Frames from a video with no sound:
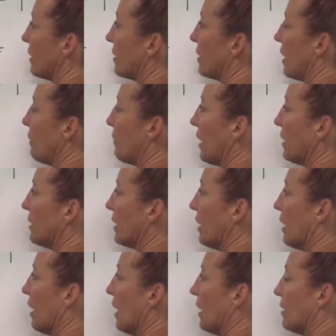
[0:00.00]
same idea
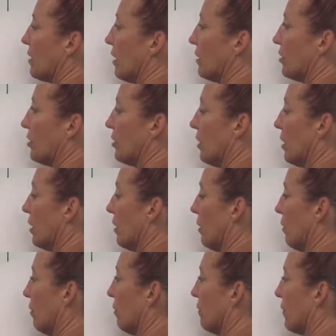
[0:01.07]
I touched on
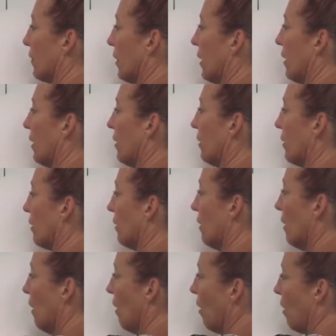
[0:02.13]
over here.
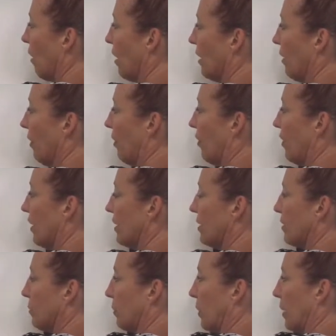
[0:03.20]
On
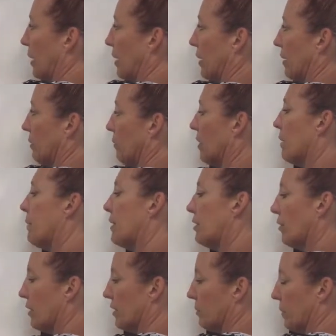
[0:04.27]
this one, well, let me do
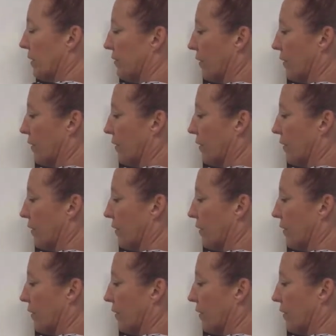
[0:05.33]
this one